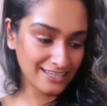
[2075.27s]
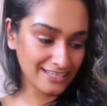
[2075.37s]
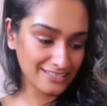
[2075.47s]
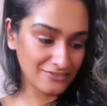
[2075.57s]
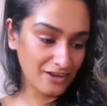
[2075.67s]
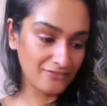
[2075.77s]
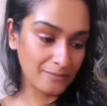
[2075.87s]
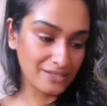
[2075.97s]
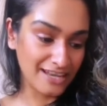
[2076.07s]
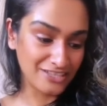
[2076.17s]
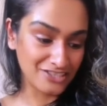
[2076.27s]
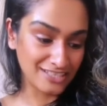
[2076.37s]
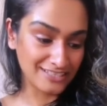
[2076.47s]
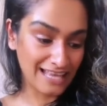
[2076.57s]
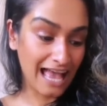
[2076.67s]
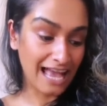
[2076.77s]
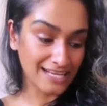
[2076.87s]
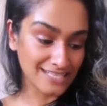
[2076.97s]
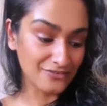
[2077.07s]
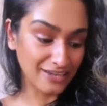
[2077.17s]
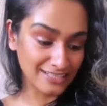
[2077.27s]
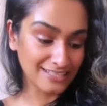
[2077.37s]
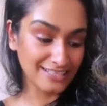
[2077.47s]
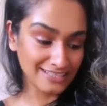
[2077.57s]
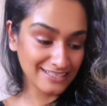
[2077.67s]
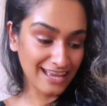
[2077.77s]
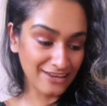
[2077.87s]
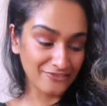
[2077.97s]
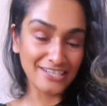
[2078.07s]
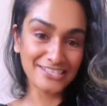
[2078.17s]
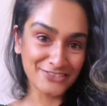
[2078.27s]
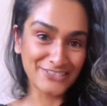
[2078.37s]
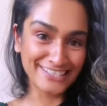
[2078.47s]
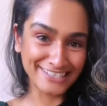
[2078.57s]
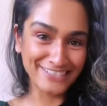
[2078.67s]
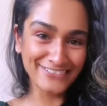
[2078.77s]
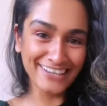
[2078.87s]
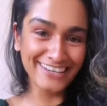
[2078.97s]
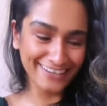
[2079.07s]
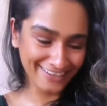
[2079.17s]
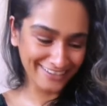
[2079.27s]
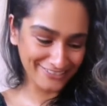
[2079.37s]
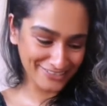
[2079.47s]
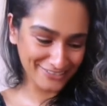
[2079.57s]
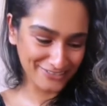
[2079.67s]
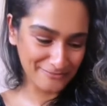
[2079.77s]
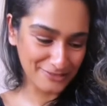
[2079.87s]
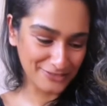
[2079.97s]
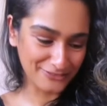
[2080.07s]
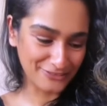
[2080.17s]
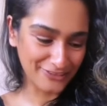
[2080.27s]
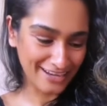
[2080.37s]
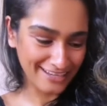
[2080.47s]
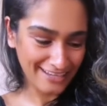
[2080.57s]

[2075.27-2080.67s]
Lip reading: divine feminine energy is activated and ready to receive, which is really beautiful, right?